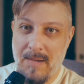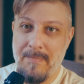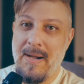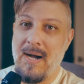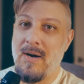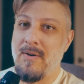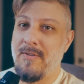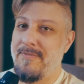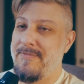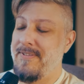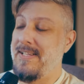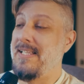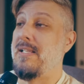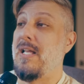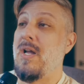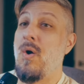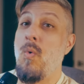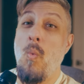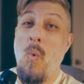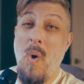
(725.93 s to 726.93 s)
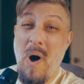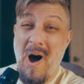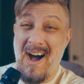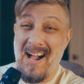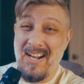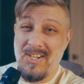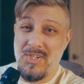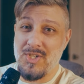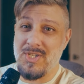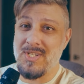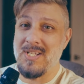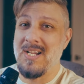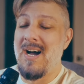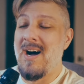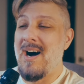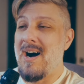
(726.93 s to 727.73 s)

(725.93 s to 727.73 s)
about feeling watched